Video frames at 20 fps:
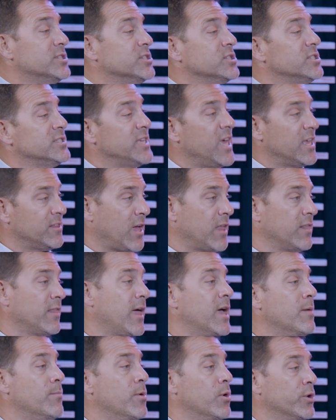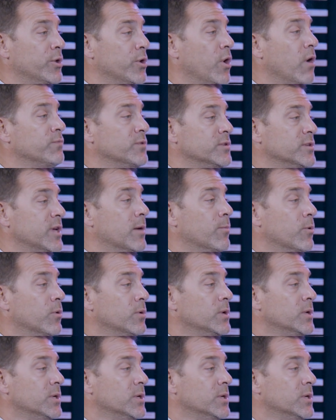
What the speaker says: agents take that liability off the table.